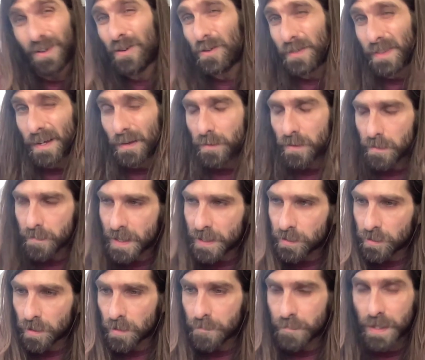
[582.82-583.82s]
whole thing with a
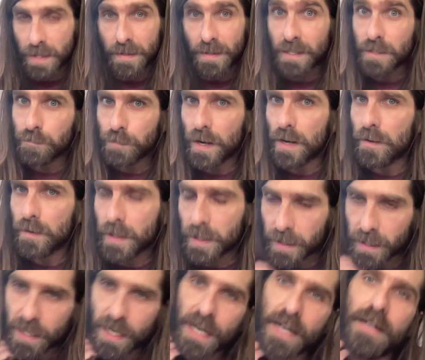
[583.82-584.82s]
metronome, but this part
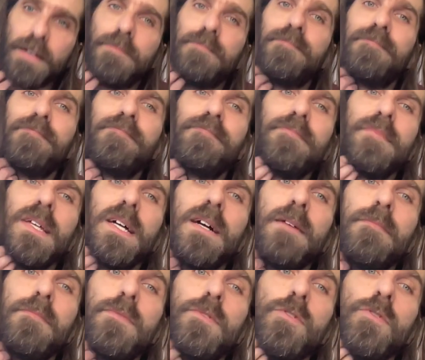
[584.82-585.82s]
really kind
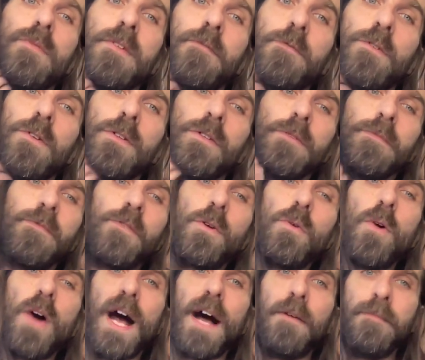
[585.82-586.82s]
of threw me for a loop for a
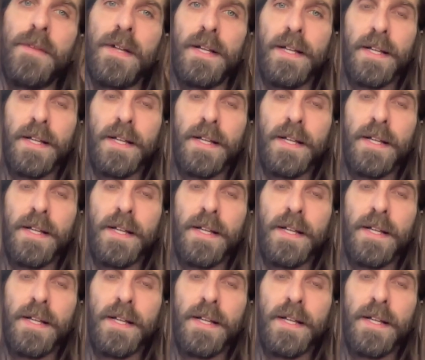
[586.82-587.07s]
while,